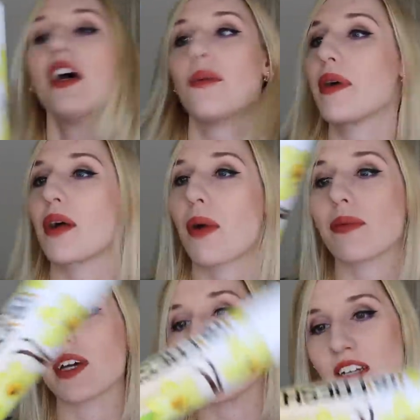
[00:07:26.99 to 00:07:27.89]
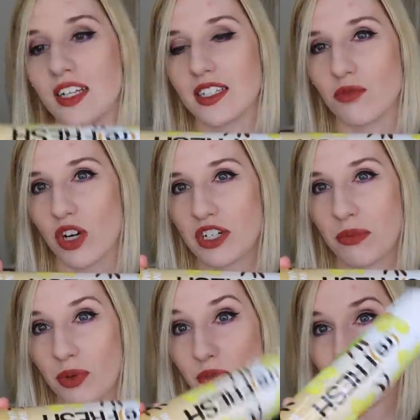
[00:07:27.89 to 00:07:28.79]
But I'll probably need some dry
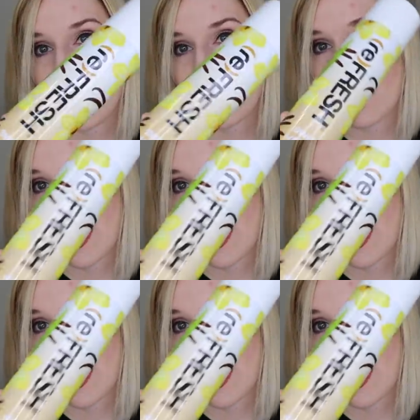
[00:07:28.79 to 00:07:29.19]
shampoo later,